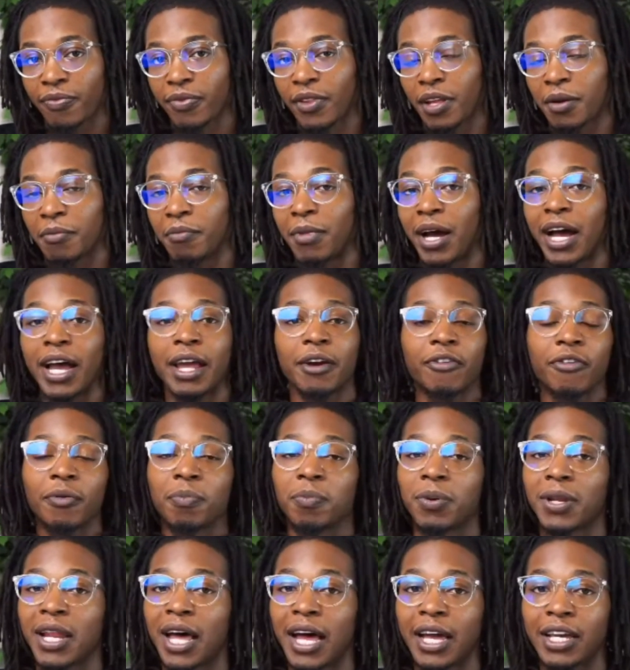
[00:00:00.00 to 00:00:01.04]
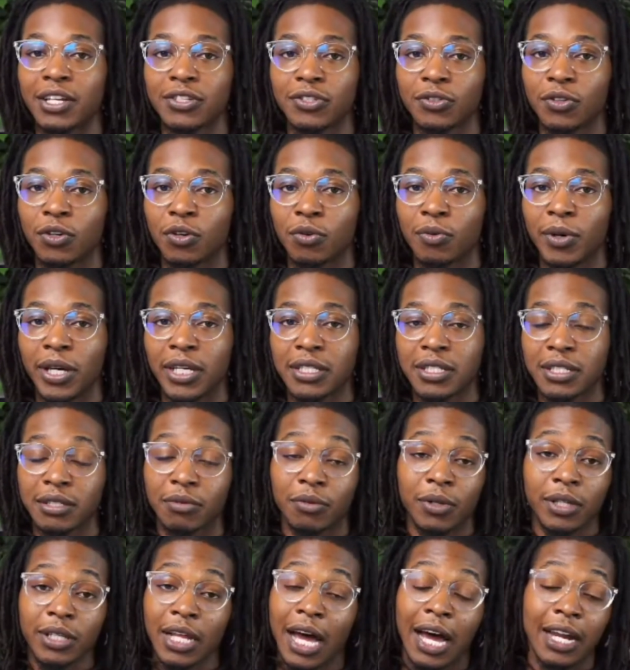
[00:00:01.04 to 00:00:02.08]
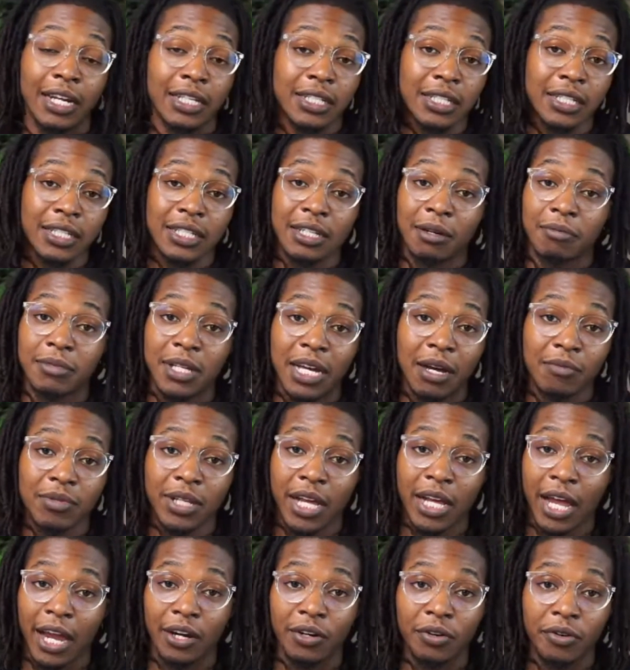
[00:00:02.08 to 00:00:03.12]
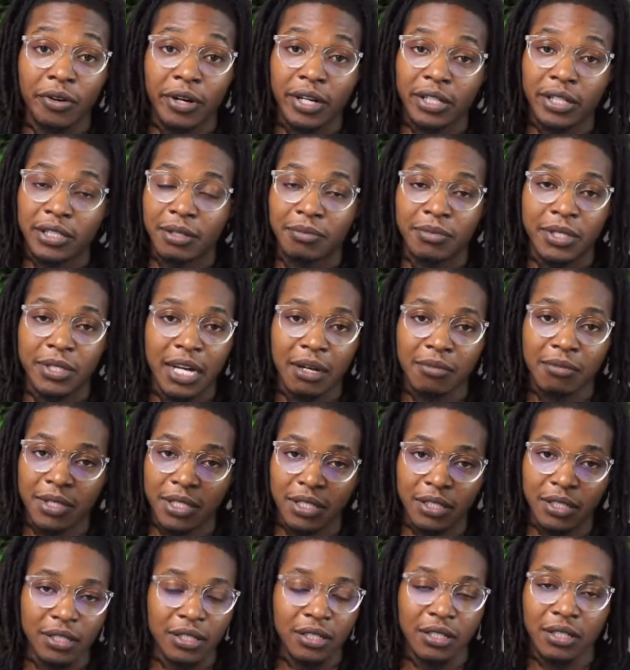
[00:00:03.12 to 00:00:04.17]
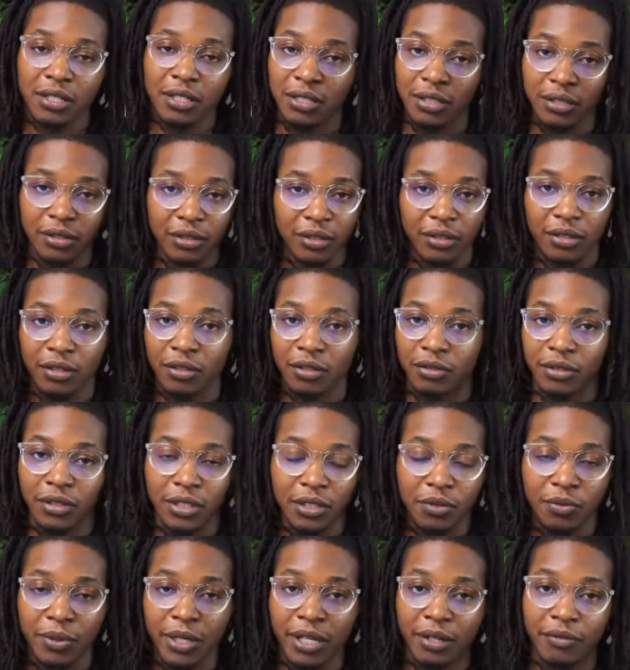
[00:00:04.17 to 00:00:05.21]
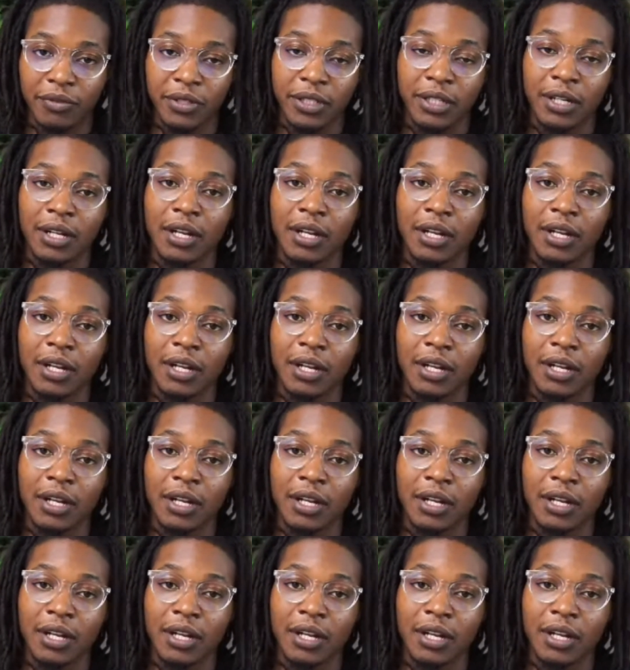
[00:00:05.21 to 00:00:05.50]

My reply is always, well, honestly, sometimes I ignore it. Sometimes it's just, you know, just whatever.